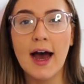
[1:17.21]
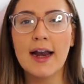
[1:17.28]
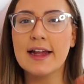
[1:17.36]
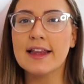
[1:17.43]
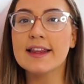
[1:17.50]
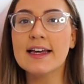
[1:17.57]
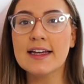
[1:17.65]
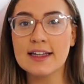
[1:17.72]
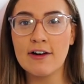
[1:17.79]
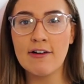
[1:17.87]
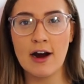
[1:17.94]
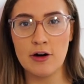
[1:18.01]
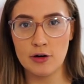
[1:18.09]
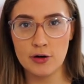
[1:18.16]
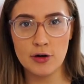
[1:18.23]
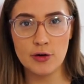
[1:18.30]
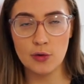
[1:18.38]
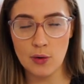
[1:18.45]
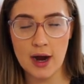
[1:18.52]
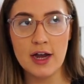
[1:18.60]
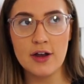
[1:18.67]
And I think there are
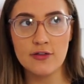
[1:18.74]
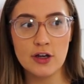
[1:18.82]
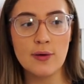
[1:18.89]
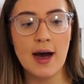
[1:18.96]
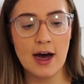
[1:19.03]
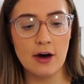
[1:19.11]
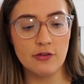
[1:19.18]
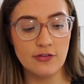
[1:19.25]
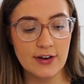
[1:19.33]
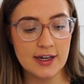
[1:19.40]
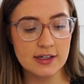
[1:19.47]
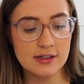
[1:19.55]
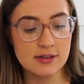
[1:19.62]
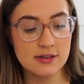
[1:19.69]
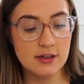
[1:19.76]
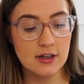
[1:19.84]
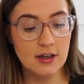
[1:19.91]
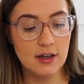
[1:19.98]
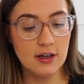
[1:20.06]
quite a few outfits